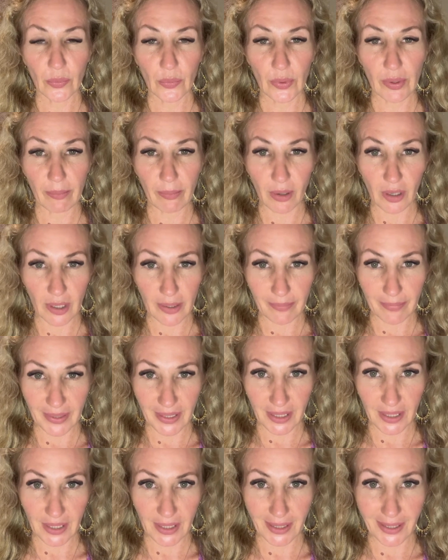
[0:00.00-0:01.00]
we might
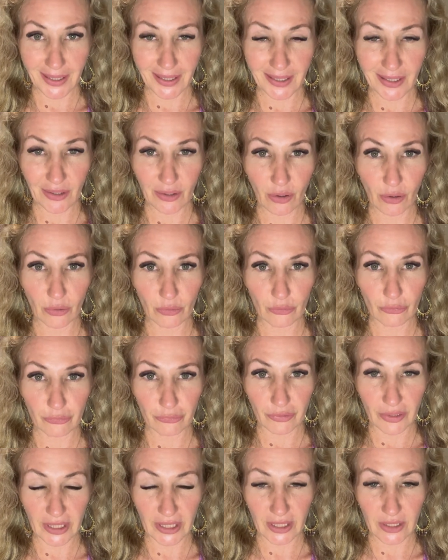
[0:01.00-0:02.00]
be in a
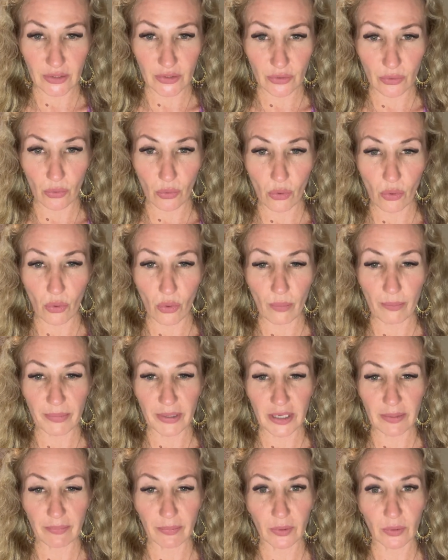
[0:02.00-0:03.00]
conflict, or
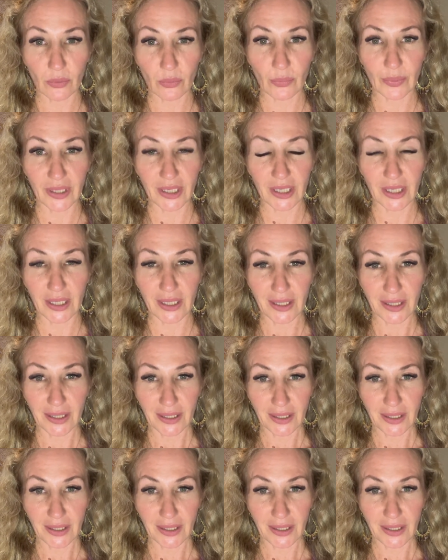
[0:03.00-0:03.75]
people we